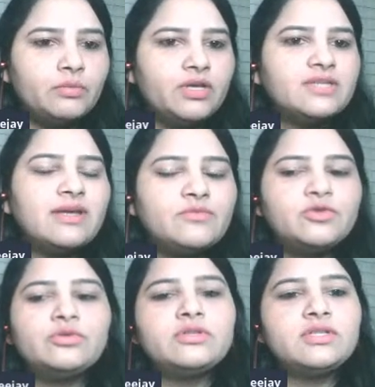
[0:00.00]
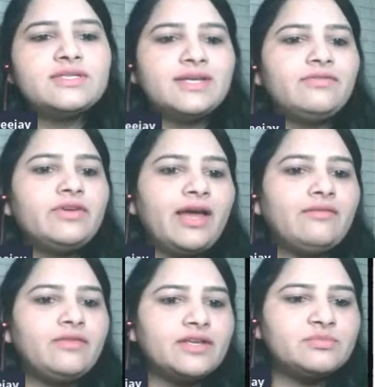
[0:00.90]
Because some students, they say we
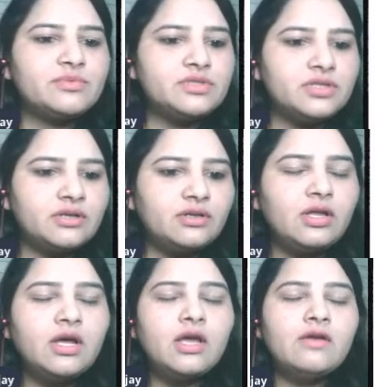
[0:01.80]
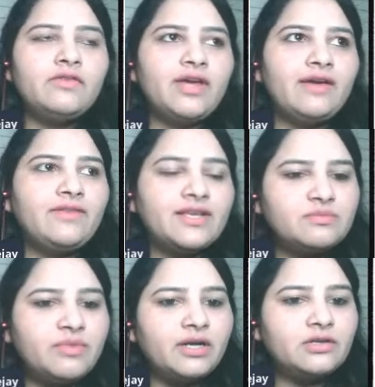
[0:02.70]
have less material, we have less
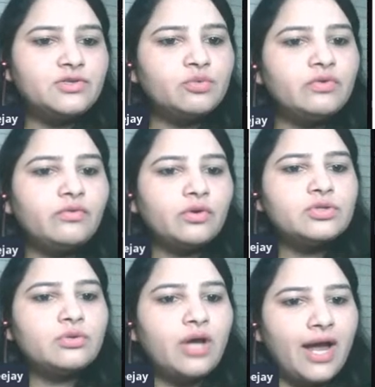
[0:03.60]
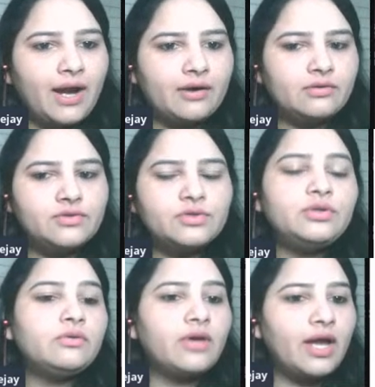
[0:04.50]
matter, so we want to add. So
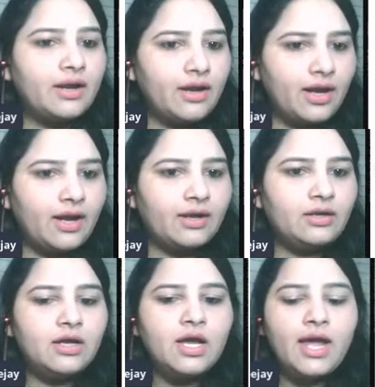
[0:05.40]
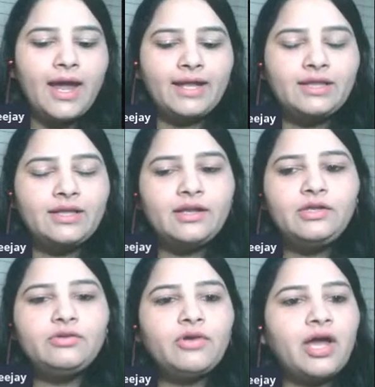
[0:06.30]
you can add, and then you